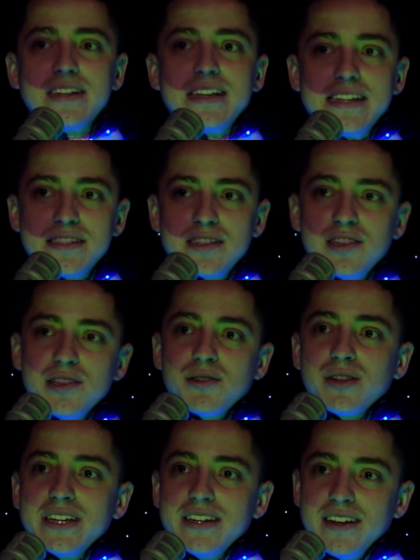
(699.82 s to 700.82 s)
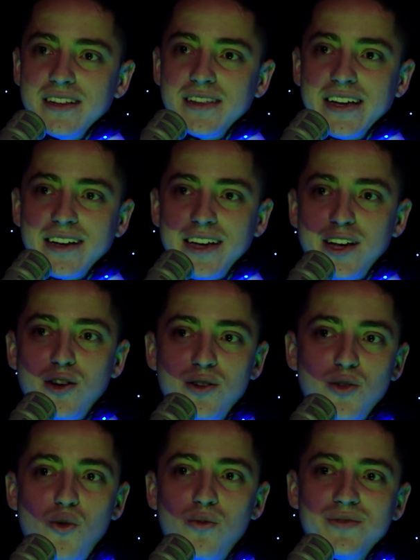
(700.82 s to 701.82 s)
he's clearly like a
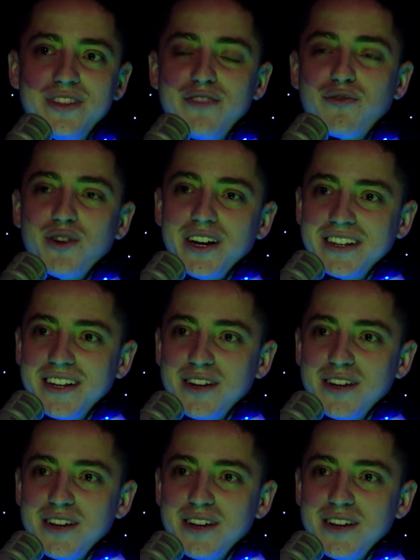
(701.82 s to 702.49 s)
different.